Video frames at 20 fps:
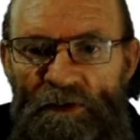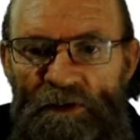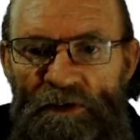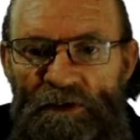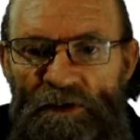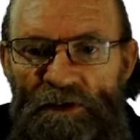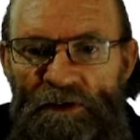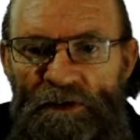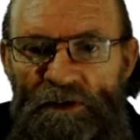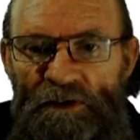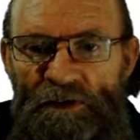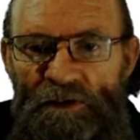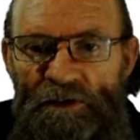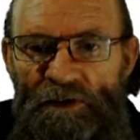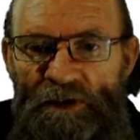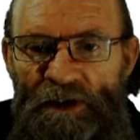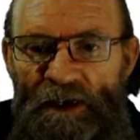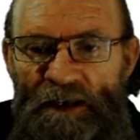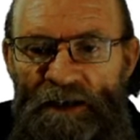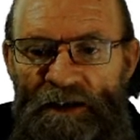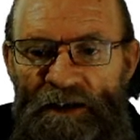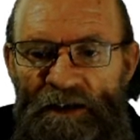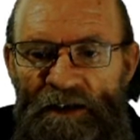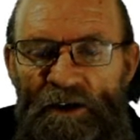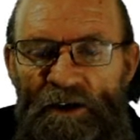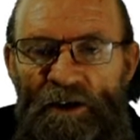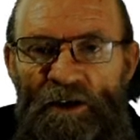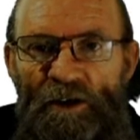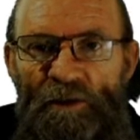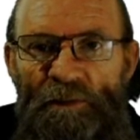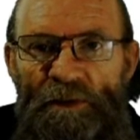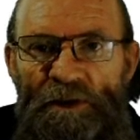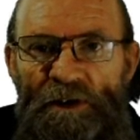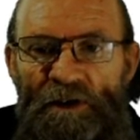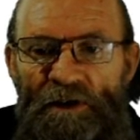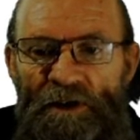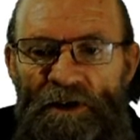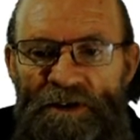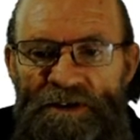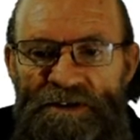you can get a little bit
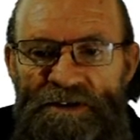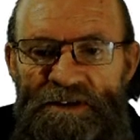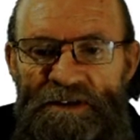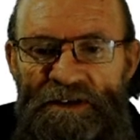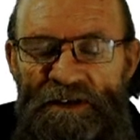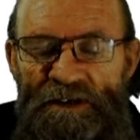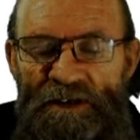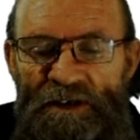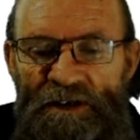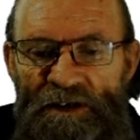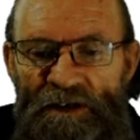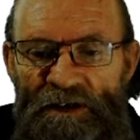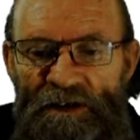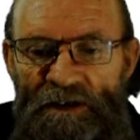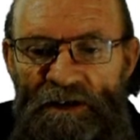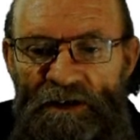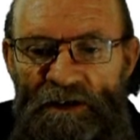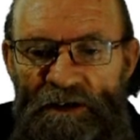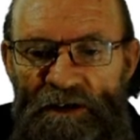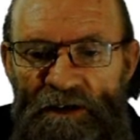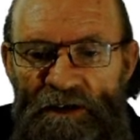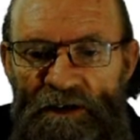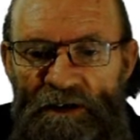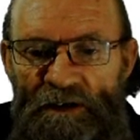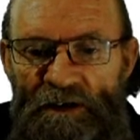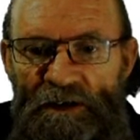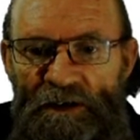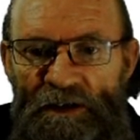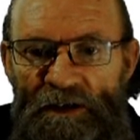lost in